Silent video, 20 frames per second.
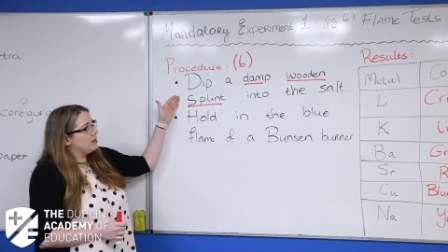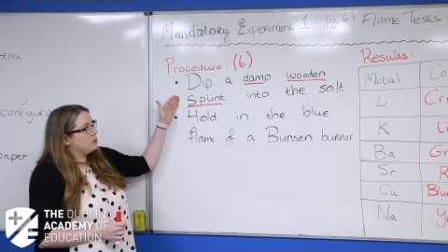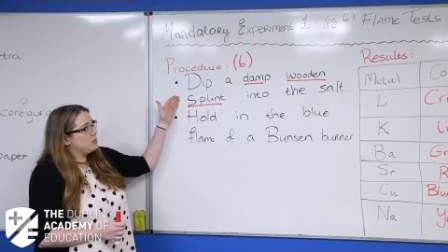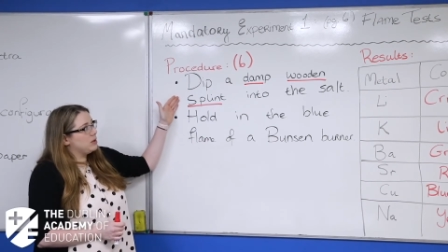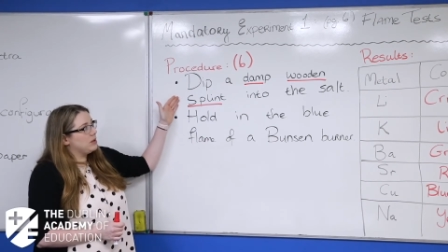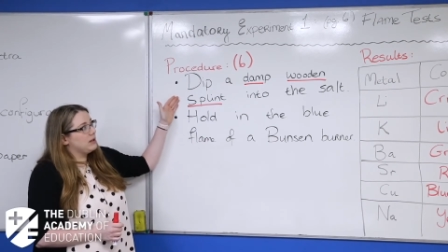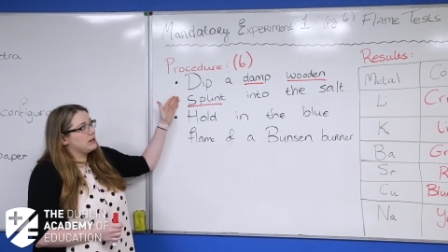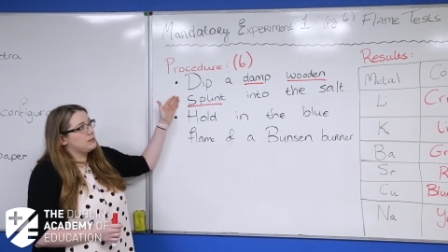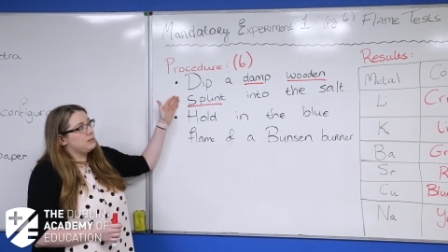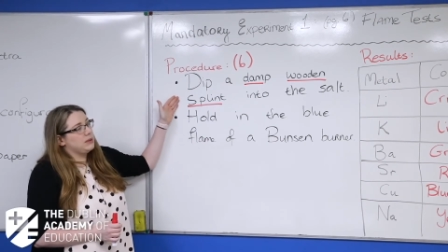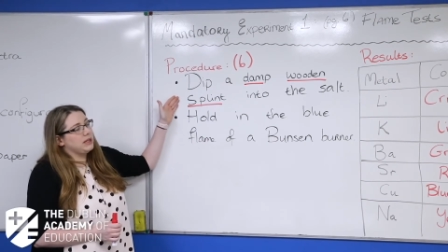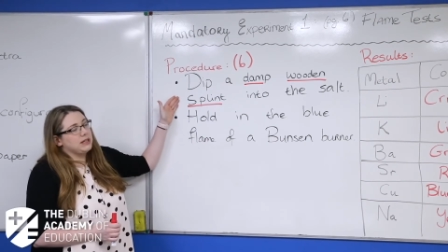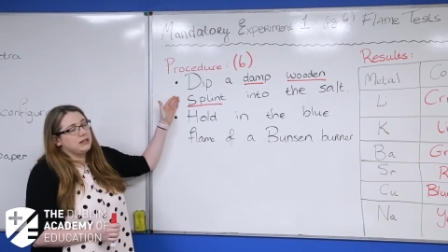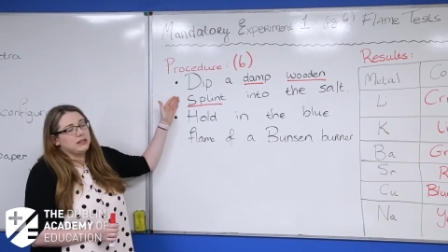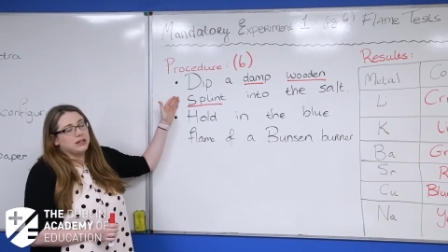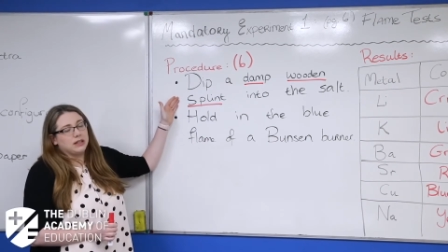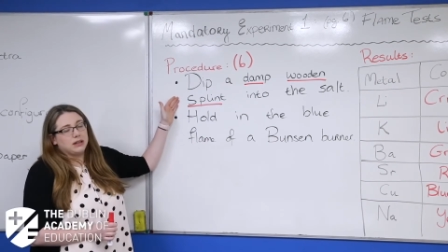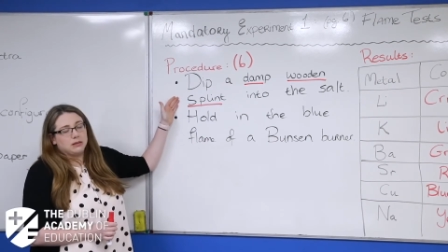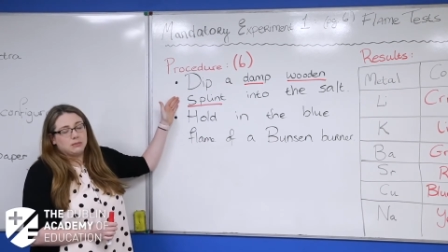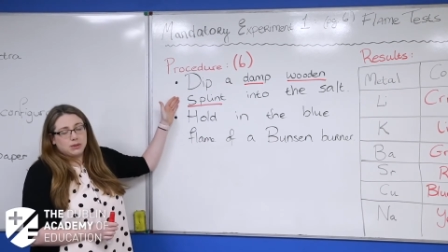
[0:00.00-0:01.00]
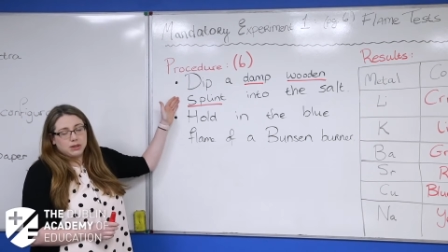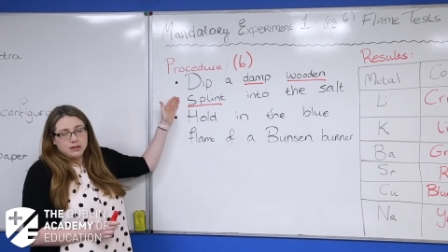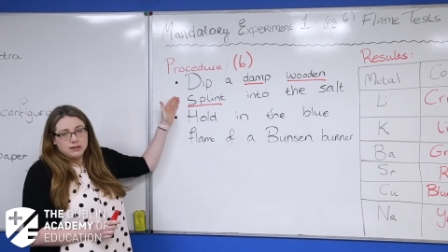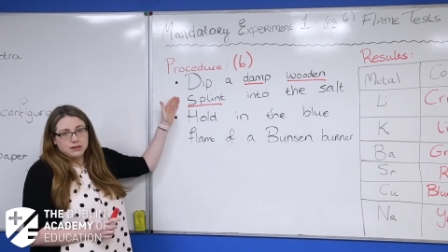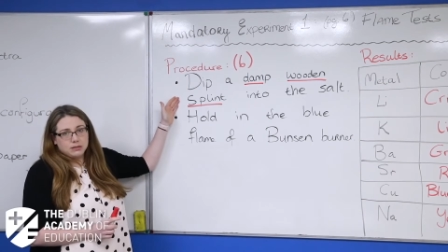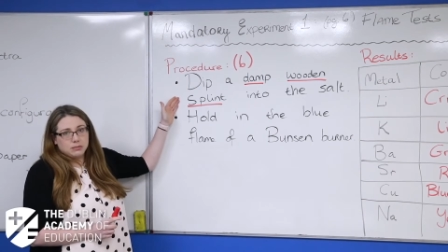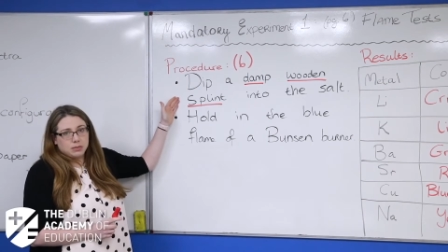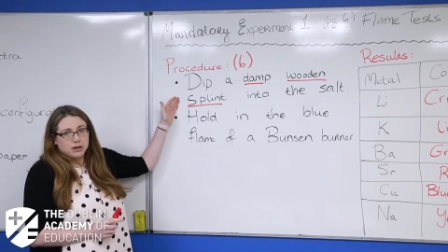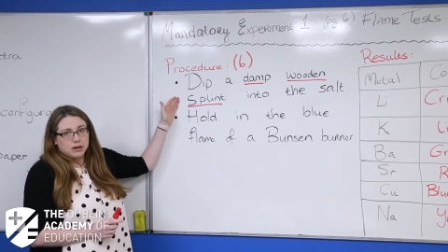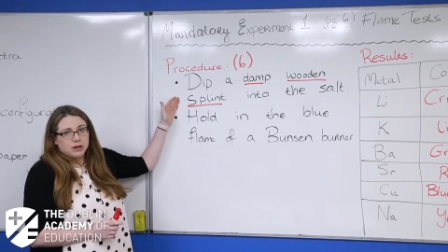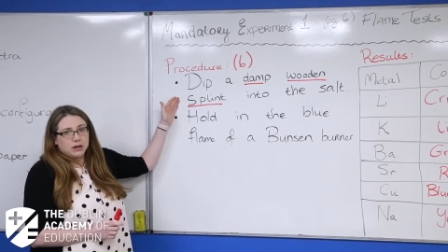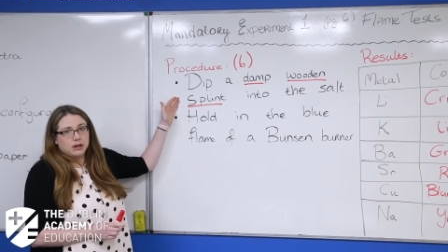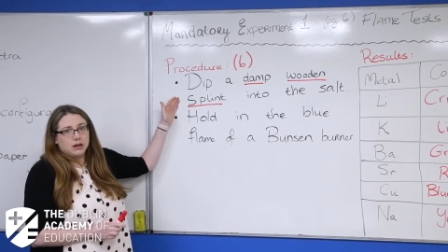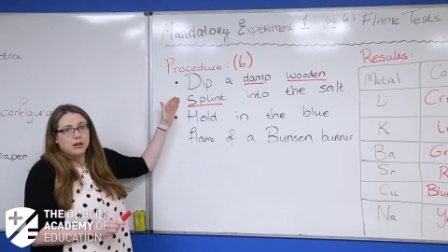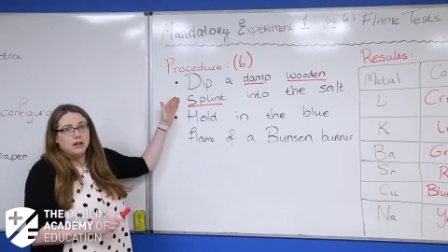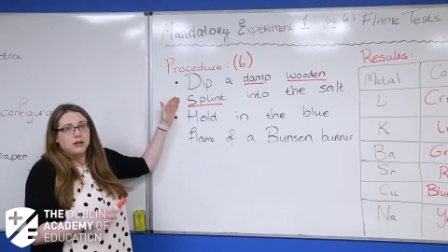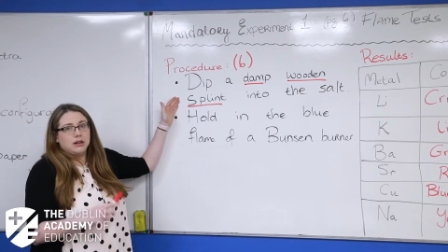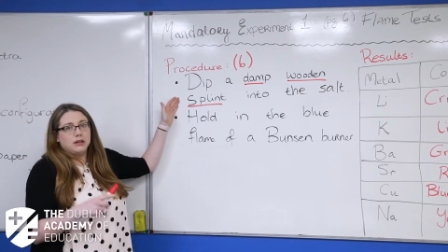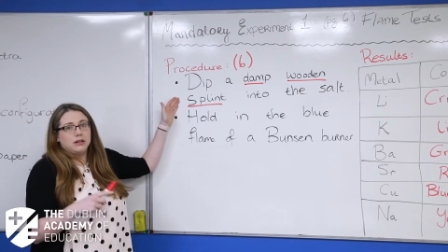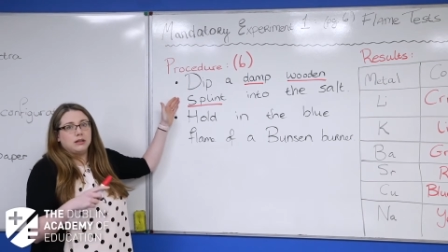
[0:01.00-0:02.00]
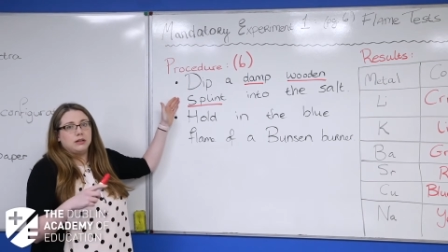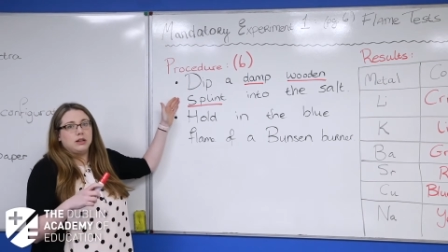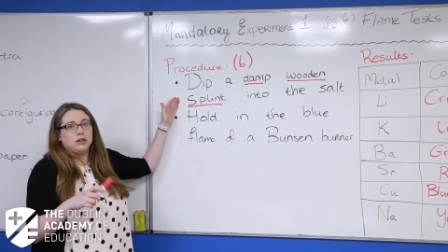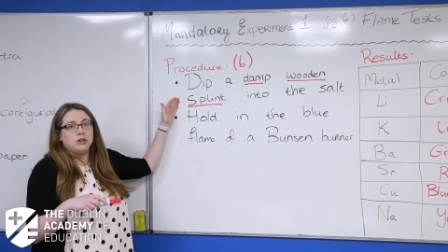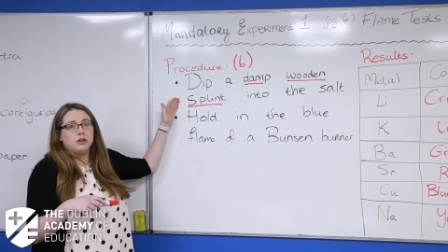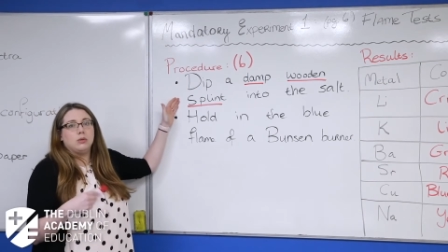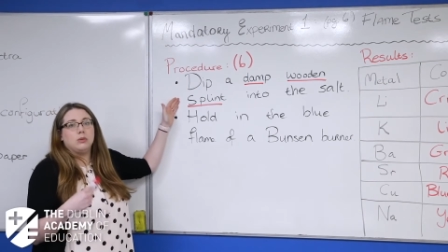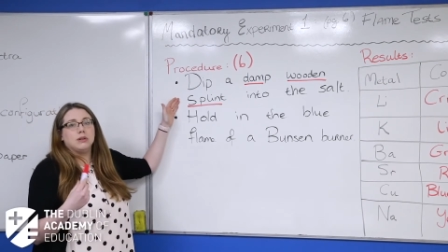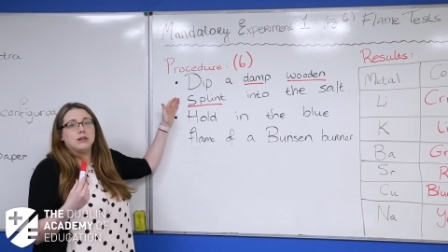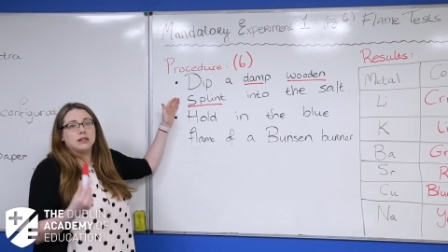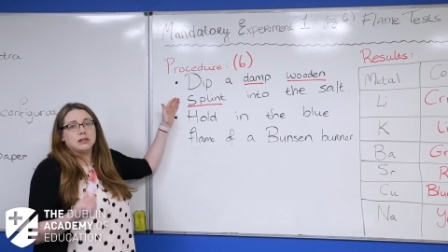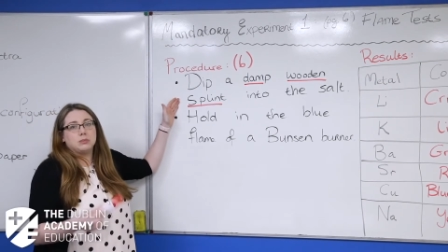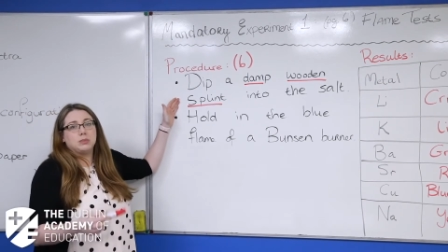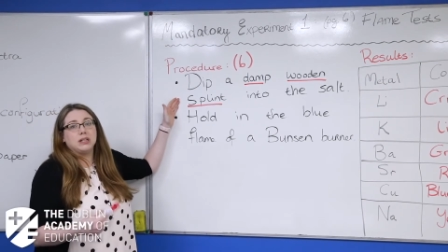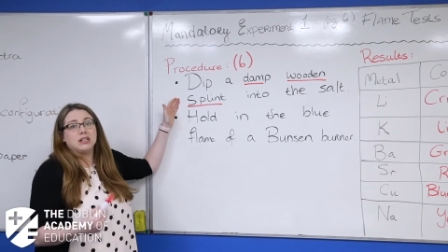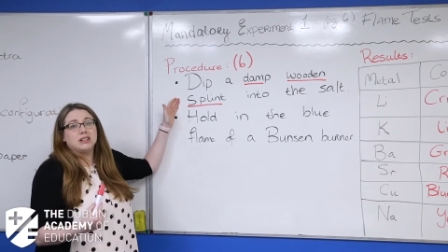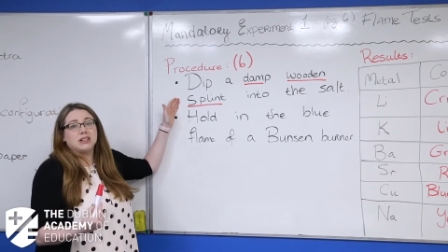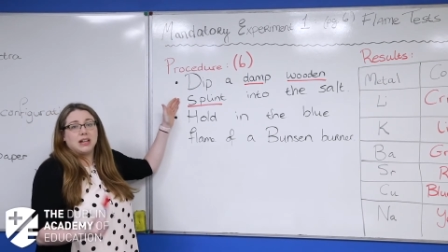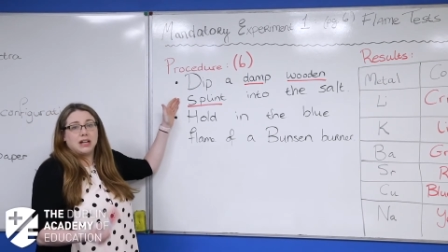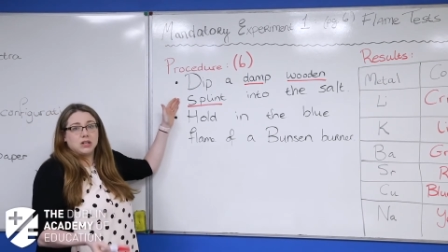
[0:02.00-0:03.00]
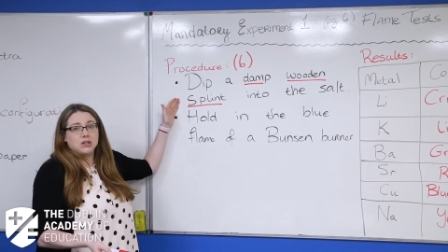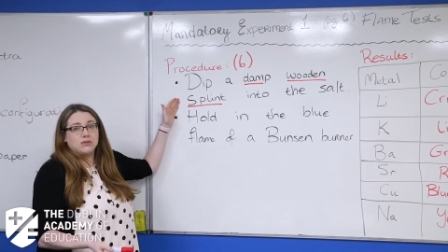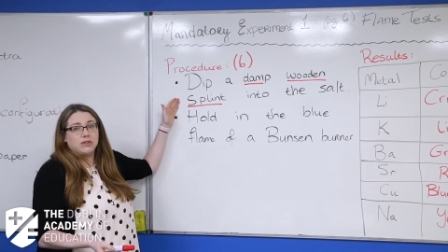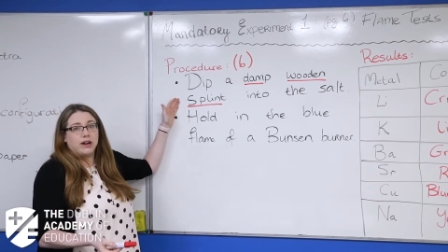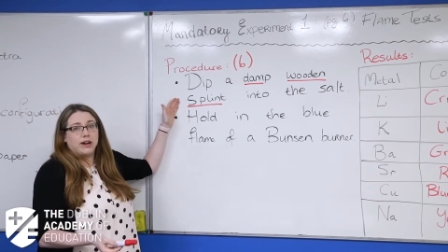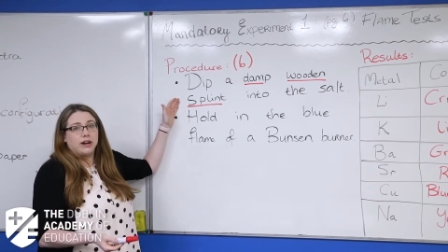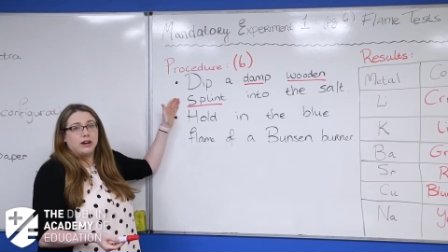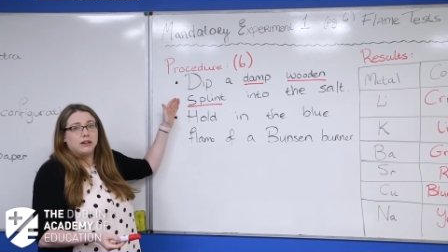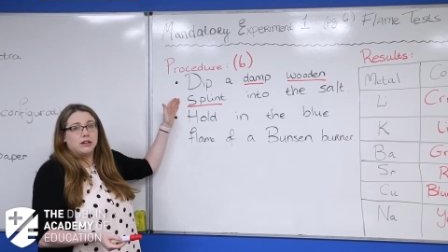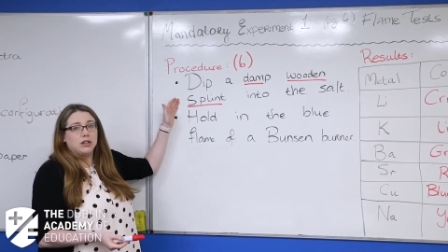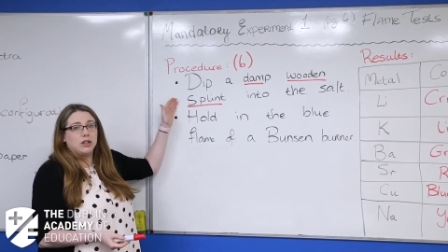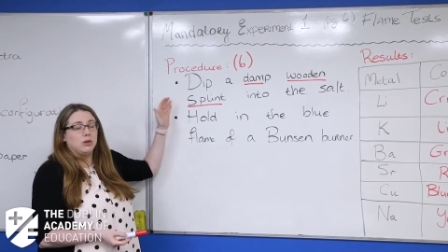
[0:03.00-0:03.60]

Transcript: the wooden splint in the Bunsen burner, you don't want the splint to catch fire.